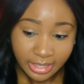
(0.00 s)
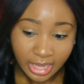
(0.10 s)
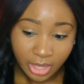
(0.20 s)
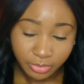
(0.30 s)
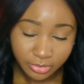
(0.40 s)

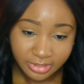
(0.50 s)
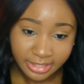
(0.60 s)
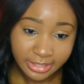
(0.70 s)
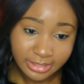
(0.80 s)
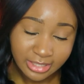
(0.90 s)
I will
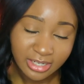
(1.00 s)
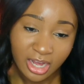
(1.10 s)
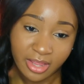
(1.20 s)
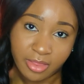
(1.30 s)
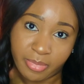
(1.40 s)
say it did
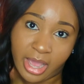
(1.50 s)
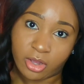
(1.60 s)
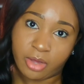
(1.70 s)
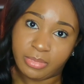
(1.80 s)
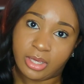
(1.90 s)
knot in the back
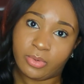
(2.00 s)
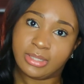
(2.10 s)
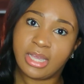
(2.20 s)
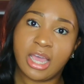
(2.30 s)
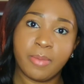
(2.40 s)
on me at
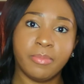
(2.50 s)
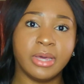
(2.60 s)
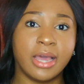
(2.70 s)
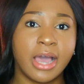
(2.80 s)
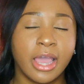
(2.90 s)
one time,
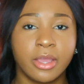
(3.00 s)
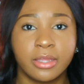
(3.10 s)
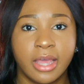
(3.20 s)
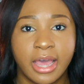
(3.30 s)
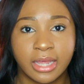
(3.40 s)
but I
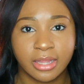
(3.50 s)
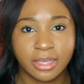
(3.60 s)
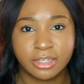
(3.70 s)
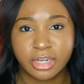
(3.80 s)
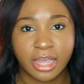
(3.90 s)
had
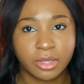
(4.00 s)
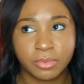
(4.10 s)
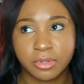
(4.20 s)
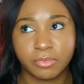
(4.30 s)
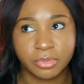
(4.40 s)
a jacket
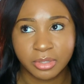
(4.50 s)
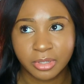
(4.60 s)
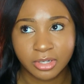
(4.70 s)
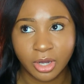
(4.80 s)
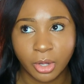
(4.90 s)
with a really
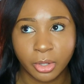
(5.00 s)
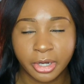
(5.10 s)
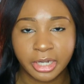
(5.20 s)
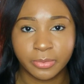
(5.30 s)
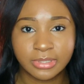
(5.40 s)
big collar
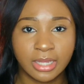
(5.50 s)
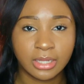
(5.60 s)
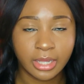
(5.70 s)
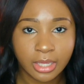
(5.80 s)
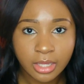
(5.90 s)
and it was
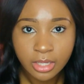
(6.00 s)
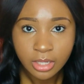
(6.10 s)
kind of